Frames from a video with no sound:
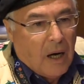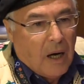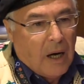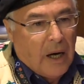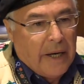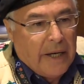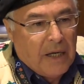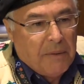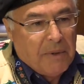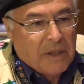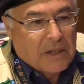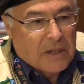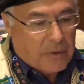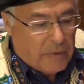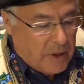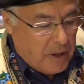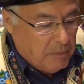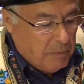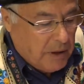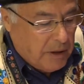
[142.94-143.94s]
I am
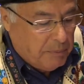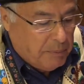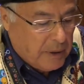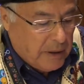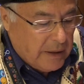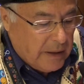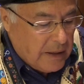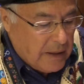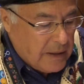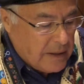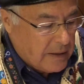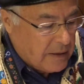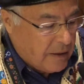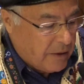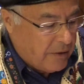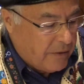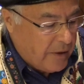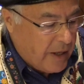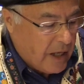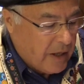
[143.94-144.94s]
extremely pleased
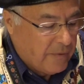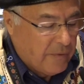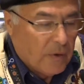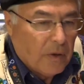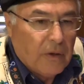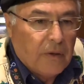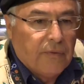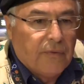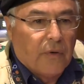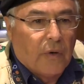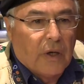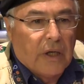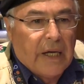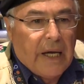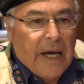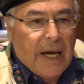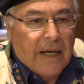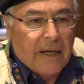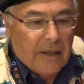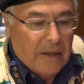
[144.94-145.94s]
and thankful for
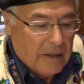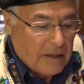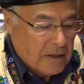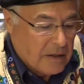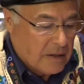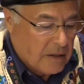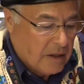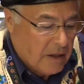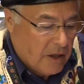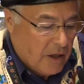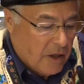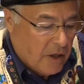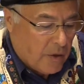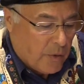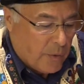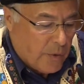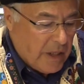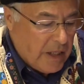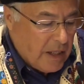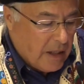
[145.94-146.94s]
Canada's
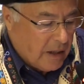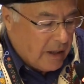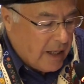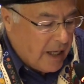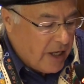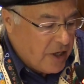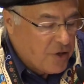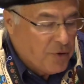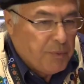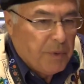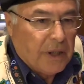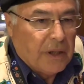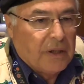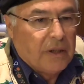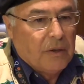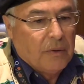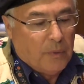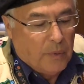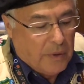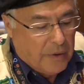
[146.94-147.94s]

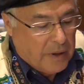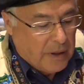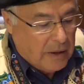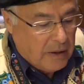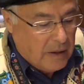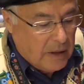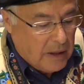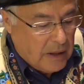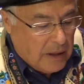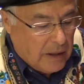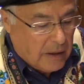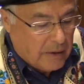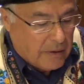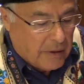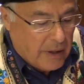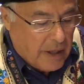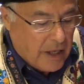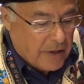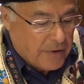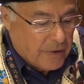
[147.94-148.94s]
re-engagement within the
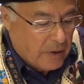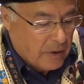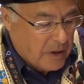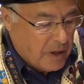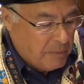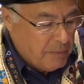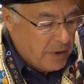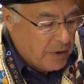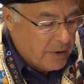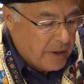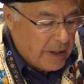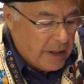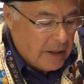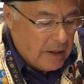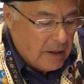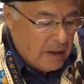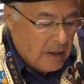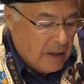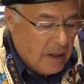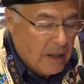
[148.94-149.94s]
international
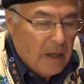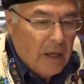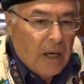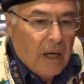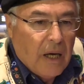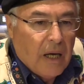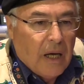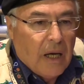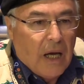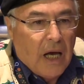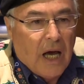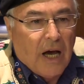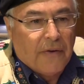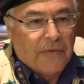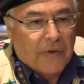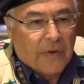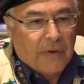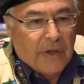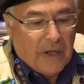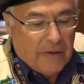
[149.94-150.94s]
community
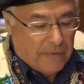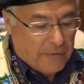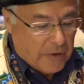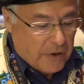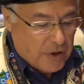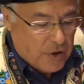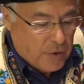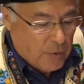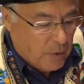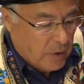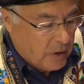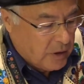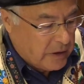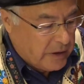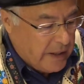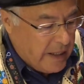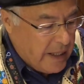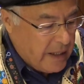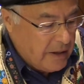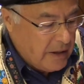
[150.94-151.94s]
after a virtual
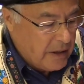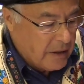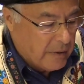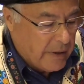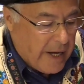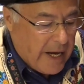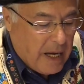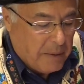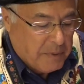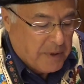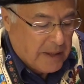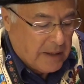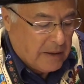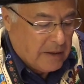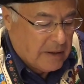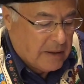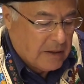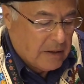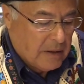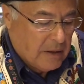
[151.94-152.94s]
10-year
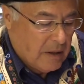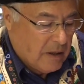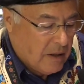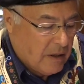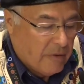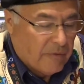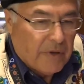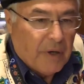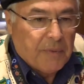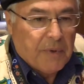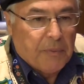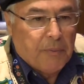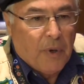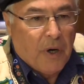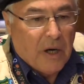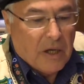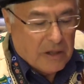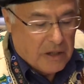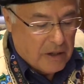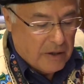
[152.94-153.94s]
absence from the
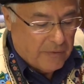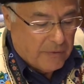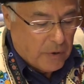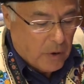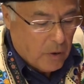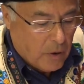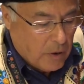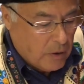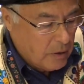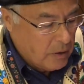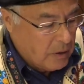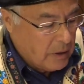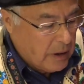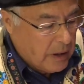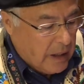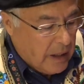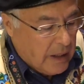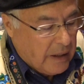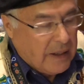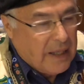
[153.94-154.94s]
positive role
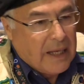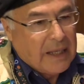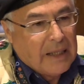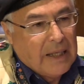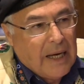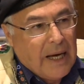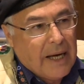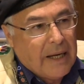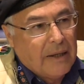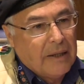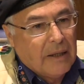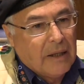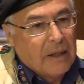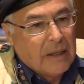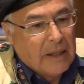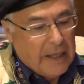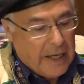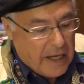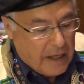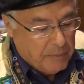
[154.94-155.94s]
that
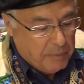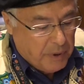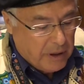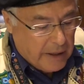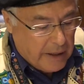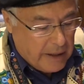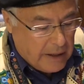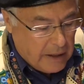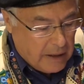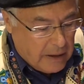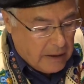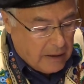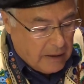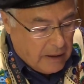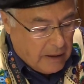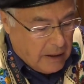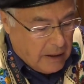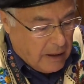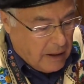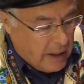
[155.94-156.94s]
Canada can play
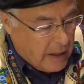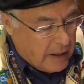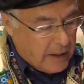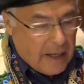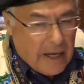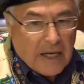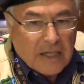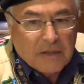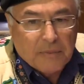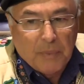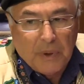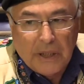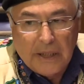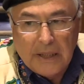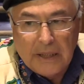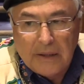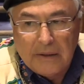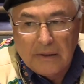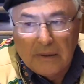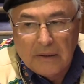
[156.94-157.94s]
and has
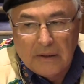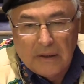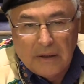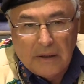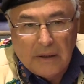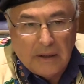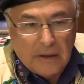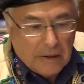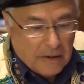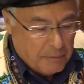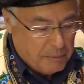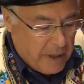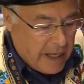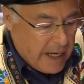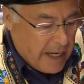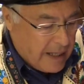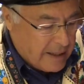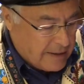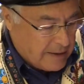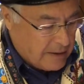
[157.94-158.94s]
played in the
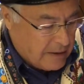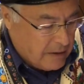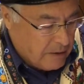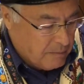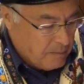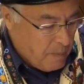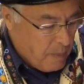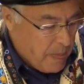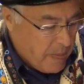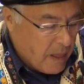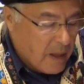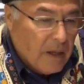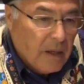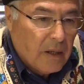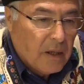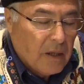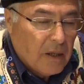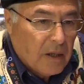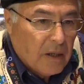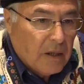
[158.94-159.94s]
past.
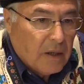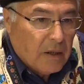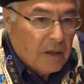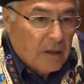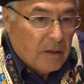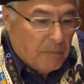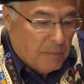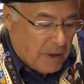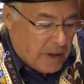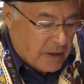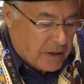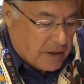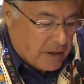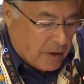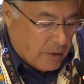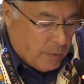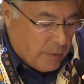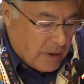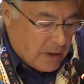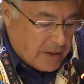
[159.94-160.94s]

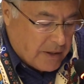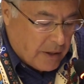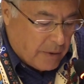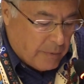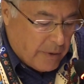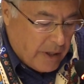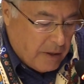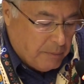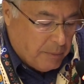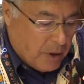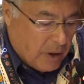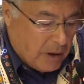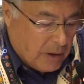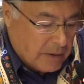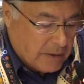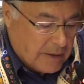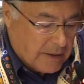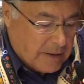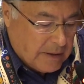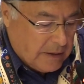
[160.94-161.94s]
Minister
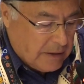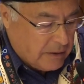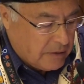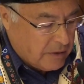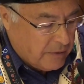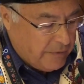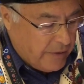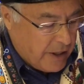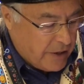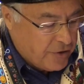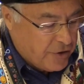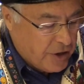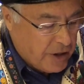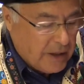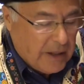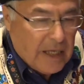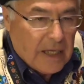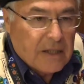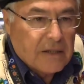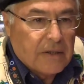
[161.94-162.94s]
Wilson-Raybauld's
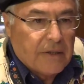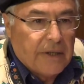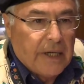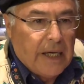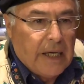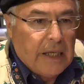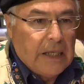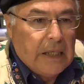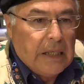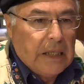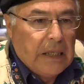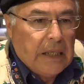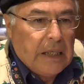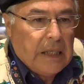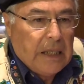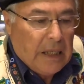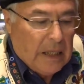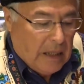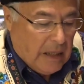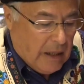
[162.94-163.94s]
intervention yesterday
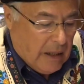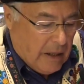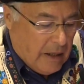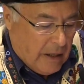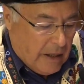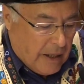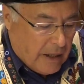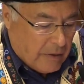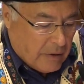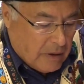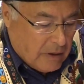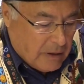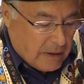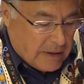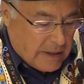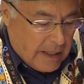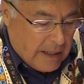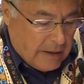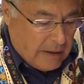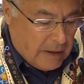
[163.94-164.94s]

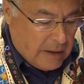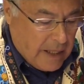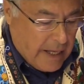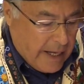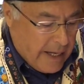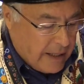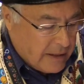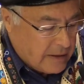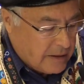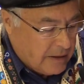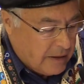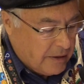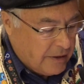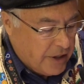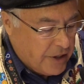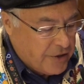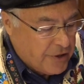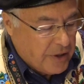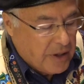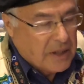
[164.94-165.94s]
heralds an enhanced
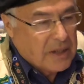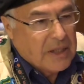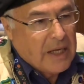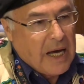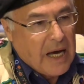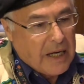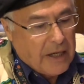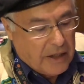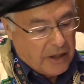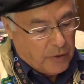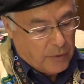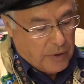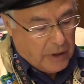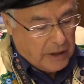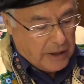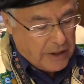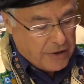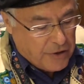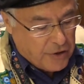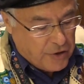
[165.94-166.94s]
Indigenous Canada
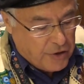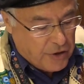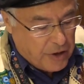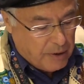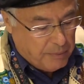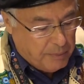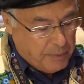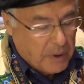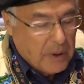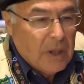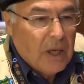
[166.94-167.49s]
relationship